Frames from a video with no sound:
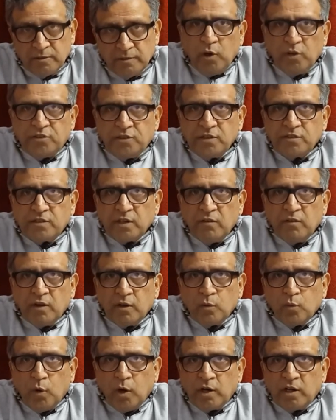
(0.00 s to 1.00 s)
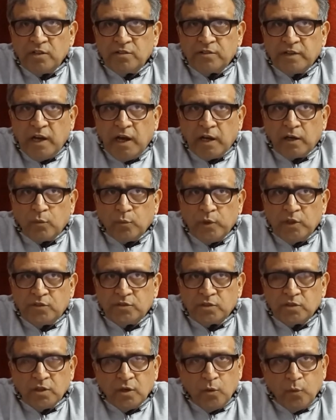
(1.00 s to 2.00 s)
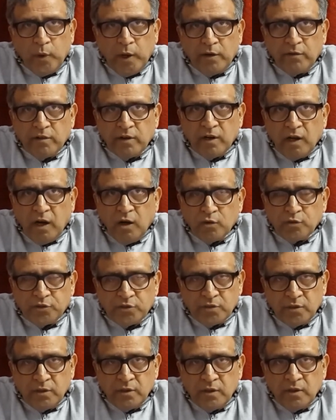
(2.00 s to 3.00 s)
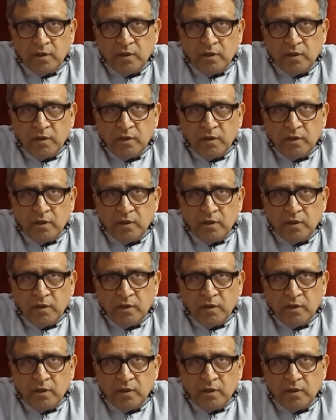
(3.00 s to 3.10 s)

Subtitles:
Question 7. What is that which, when renounced,